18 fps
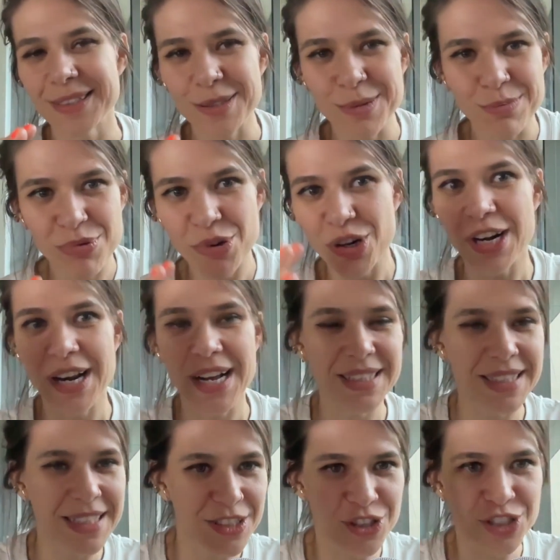
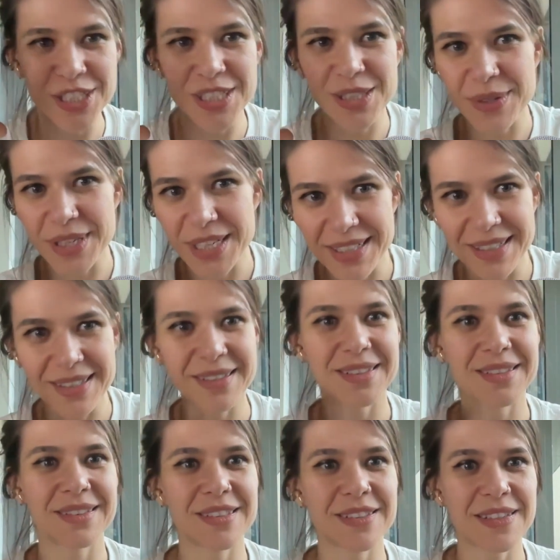product engineering,
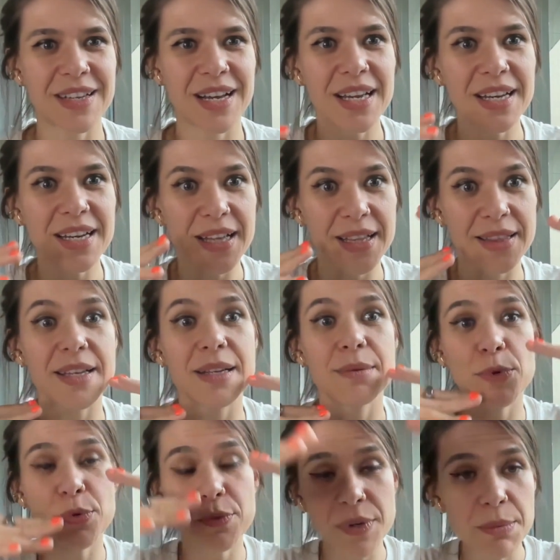design, and then
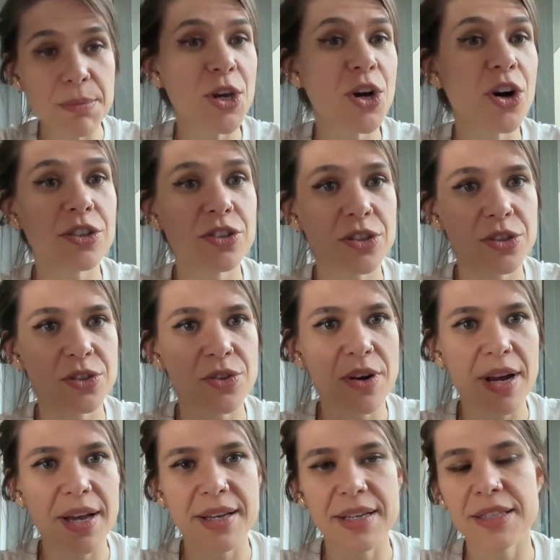moving beyond your
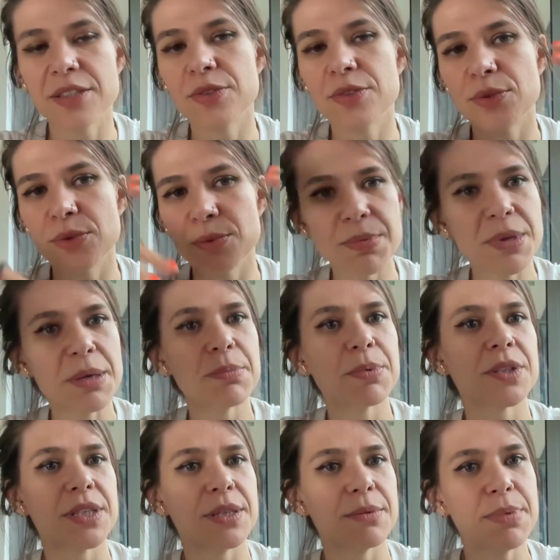triad to
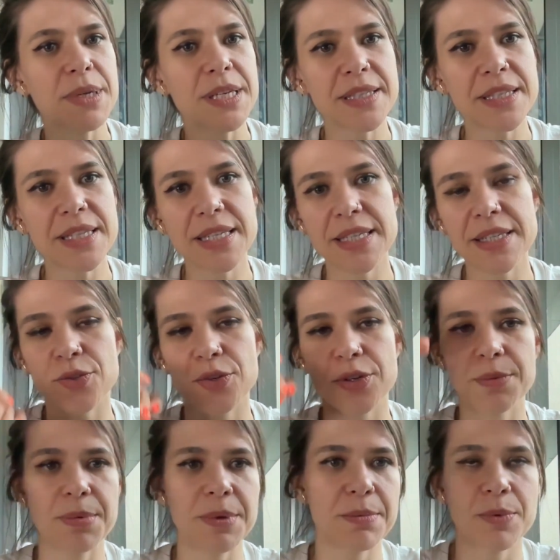people in business
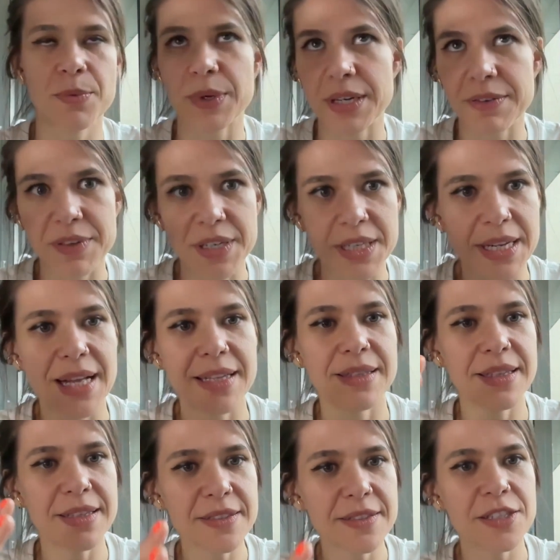or people, whatever
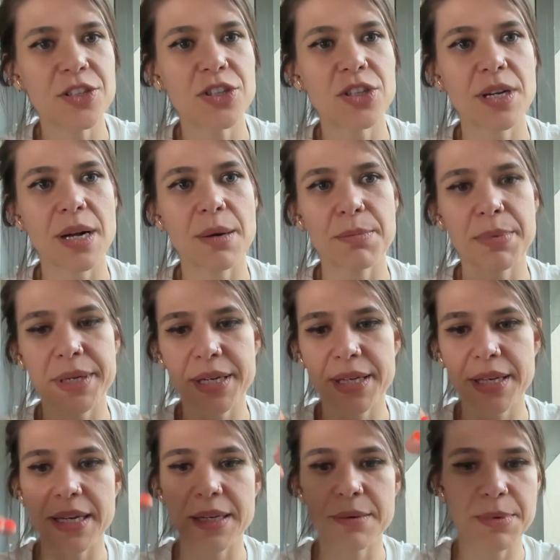that is in your
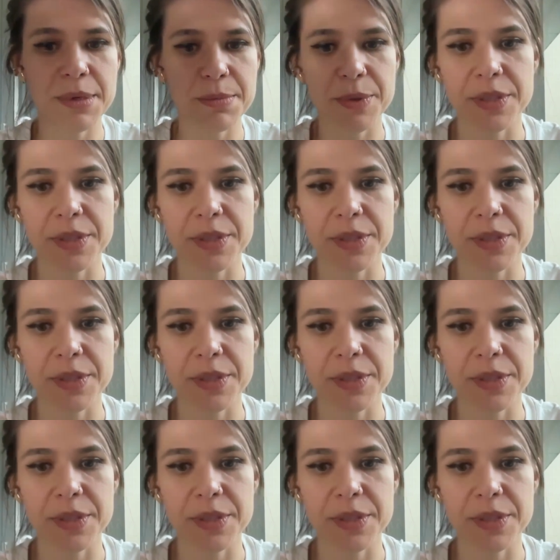company, and people